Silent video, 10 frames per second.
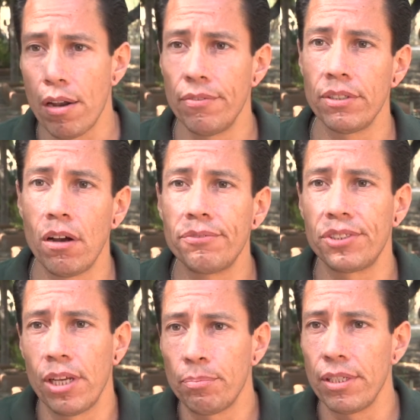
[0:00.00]
of
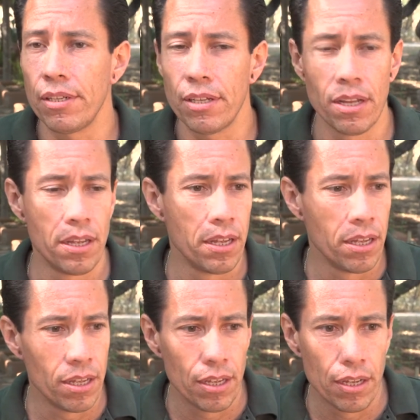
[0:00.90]
something
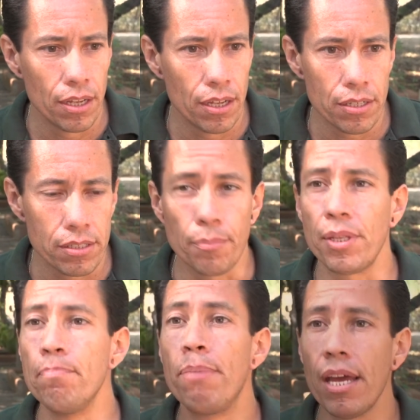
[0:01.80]

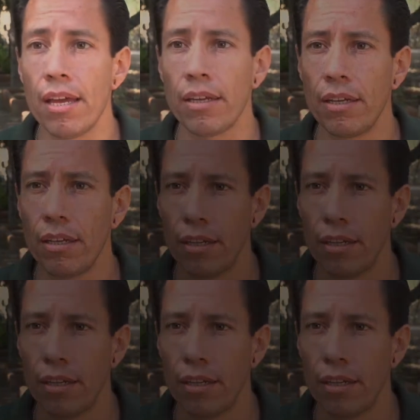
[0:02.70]
big.